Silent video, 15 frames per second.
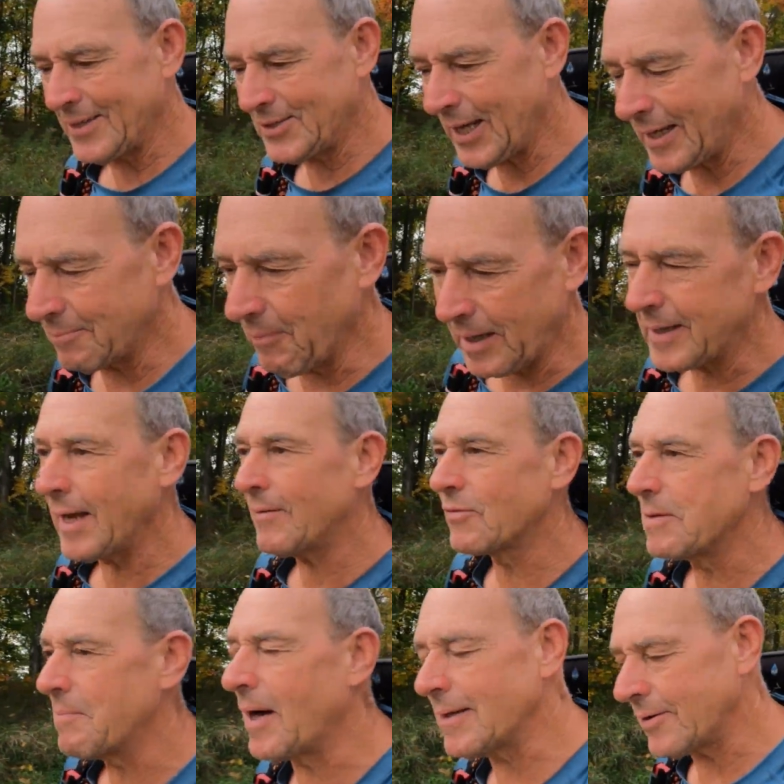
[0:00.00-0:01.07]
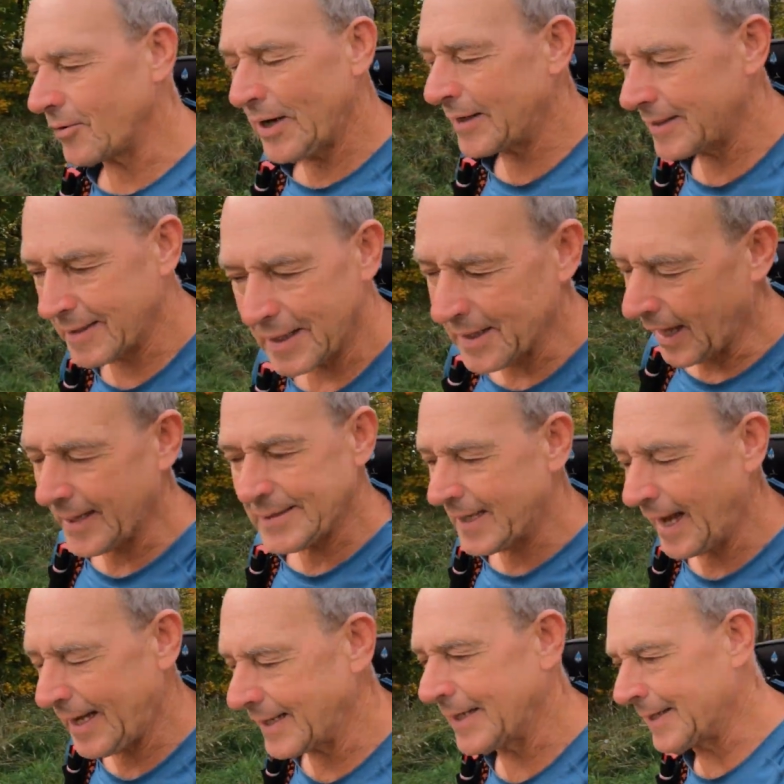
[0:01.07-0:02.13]
send money every month or anything
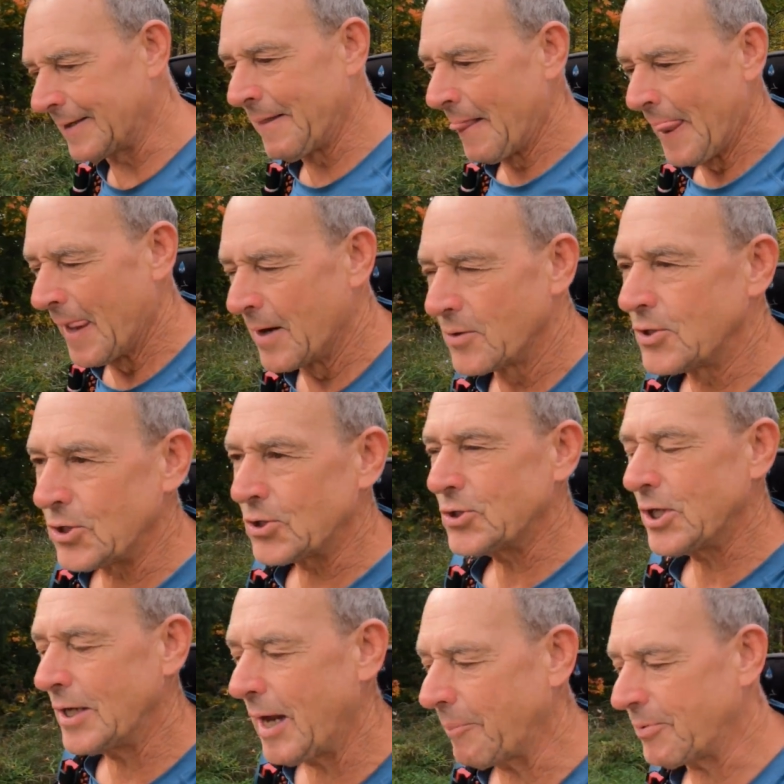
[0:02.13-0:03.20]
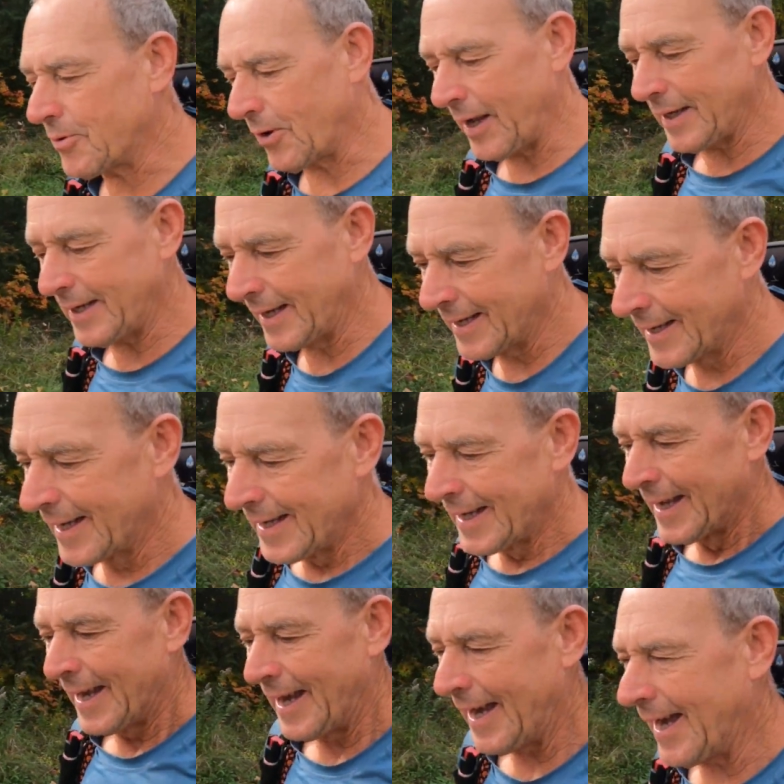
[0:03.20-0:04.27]
like that. It's just an upgrade,
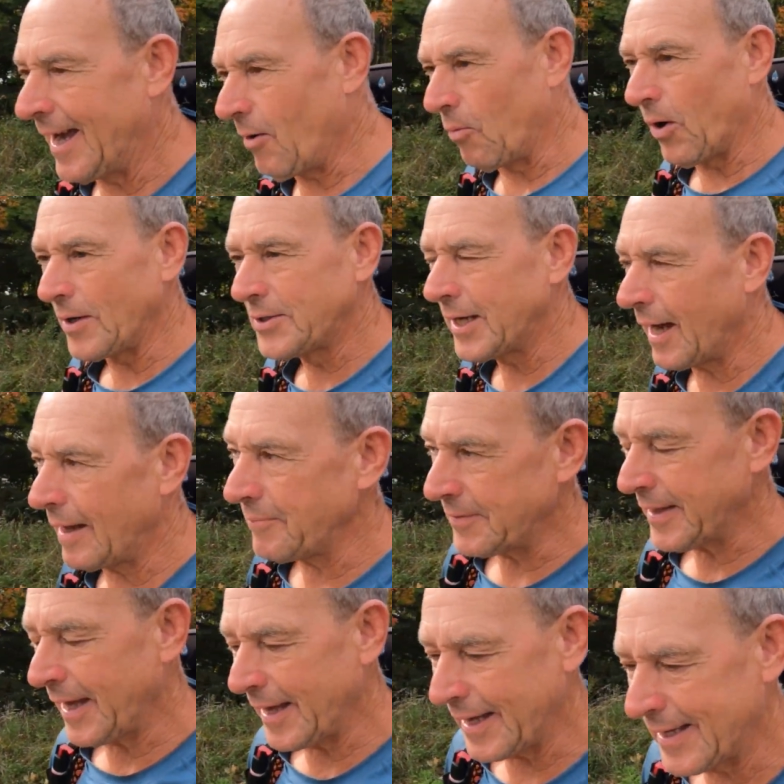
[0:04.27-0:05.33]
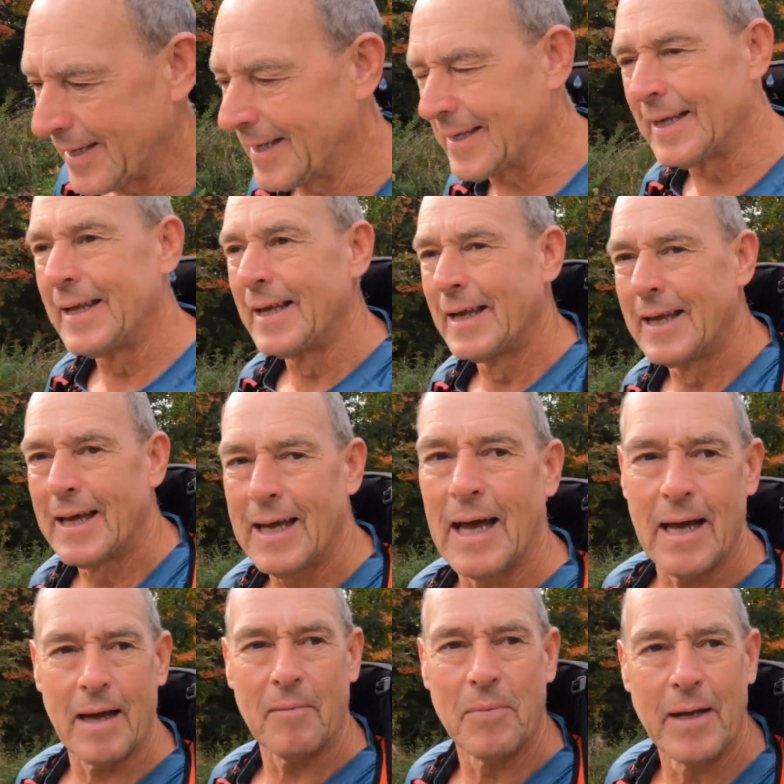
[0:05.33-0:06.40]
a one-time thing.
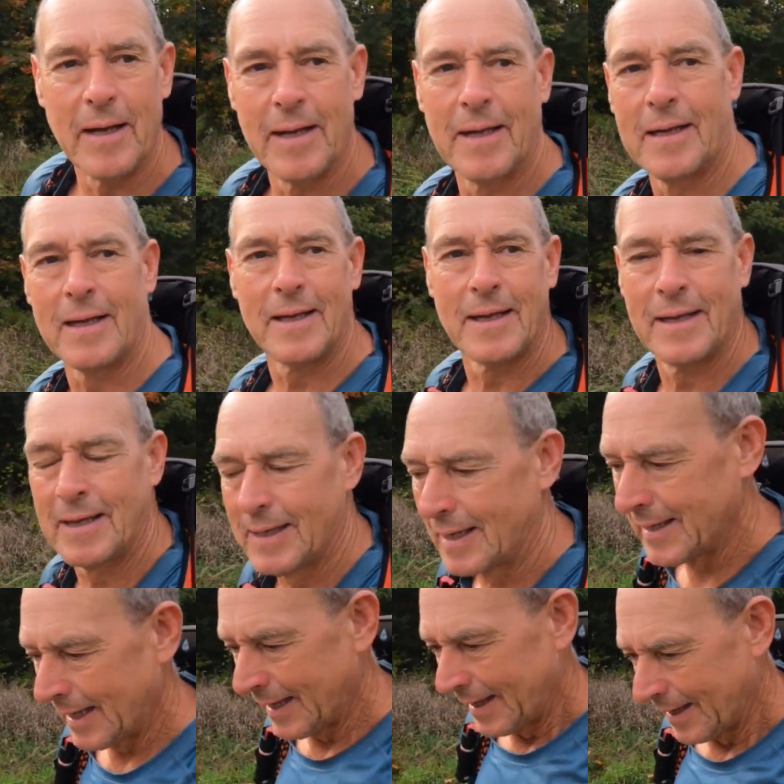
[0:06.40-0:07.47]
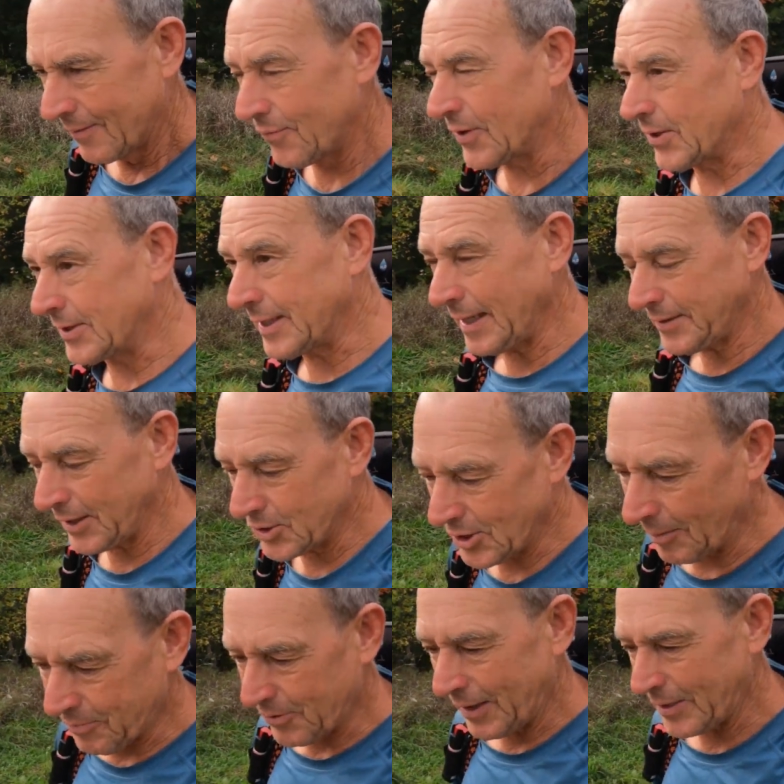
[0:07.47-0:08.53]
If we could get
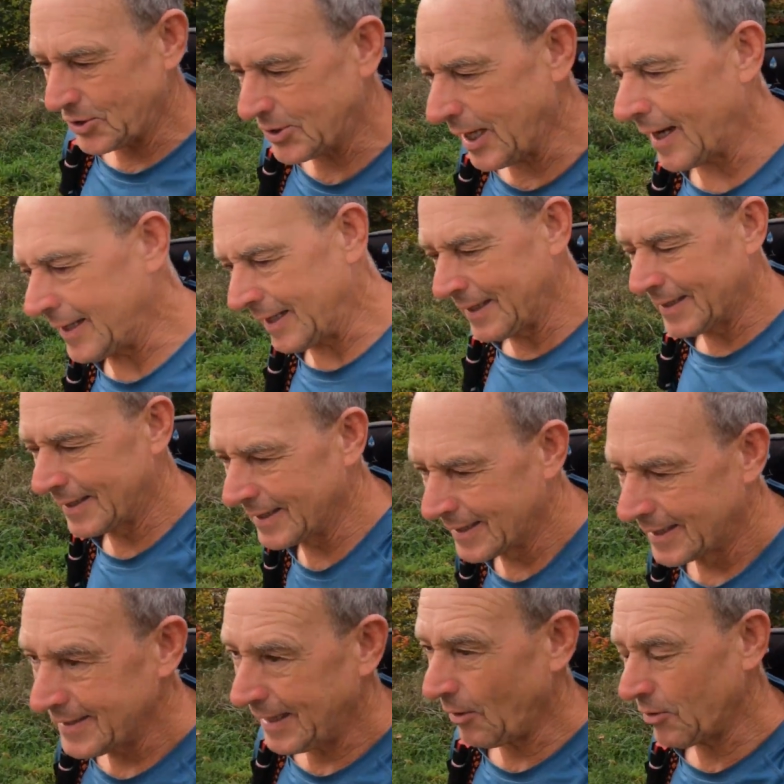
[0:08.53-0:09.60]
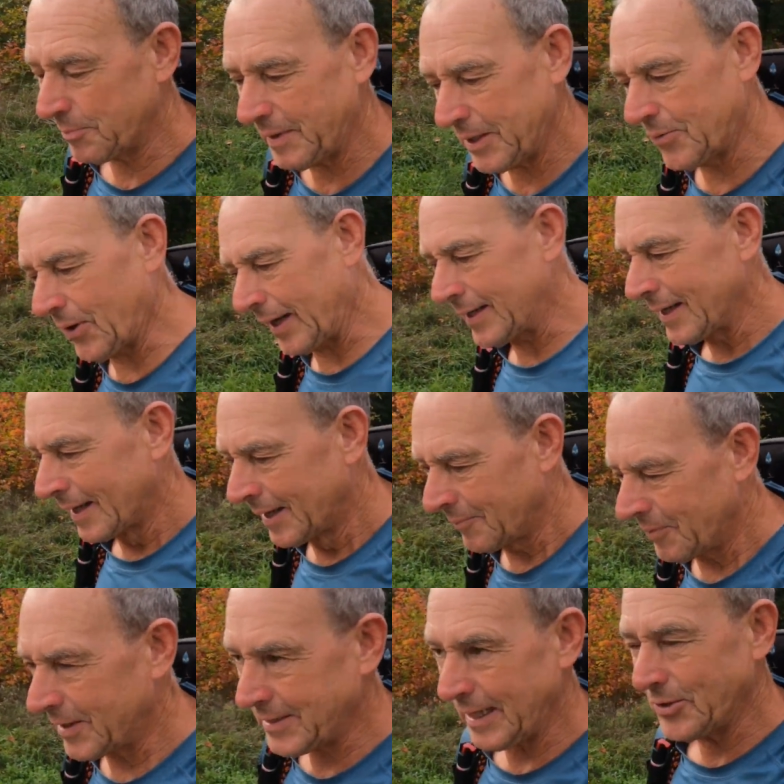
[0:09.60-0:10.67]
these upgrades done, that would be great,
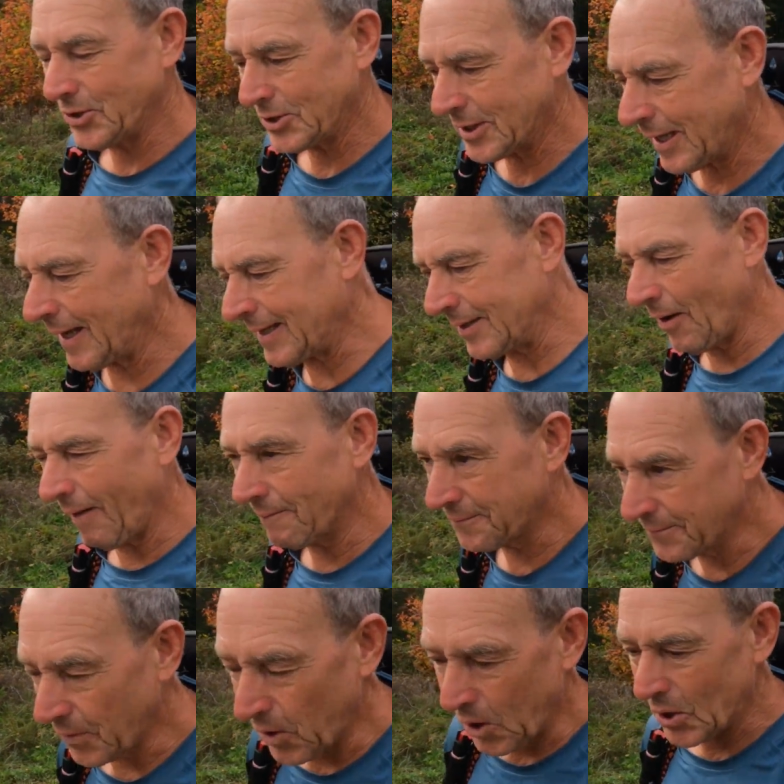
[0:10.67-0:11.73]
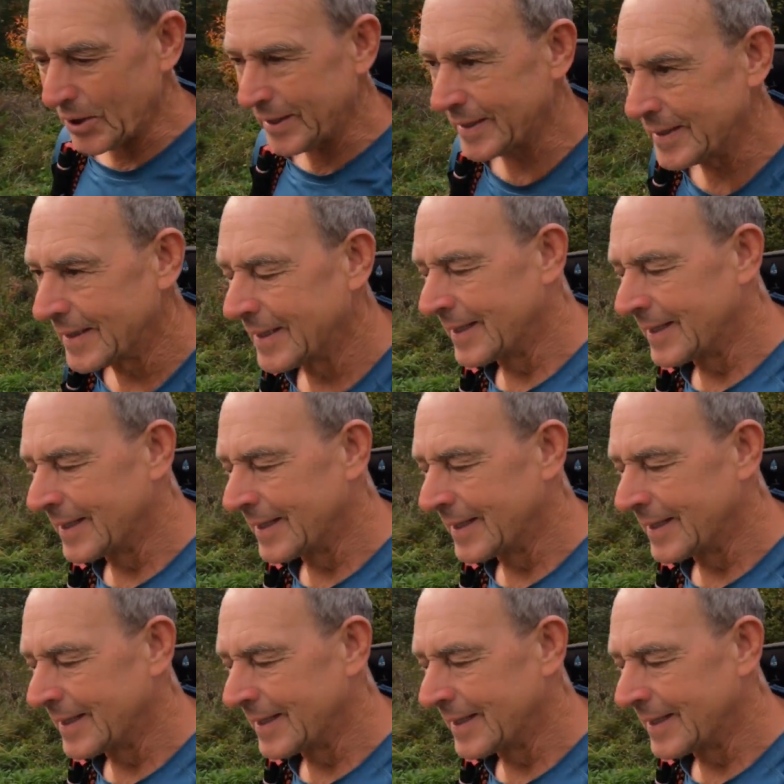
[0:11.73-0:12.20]
because I just cannot afford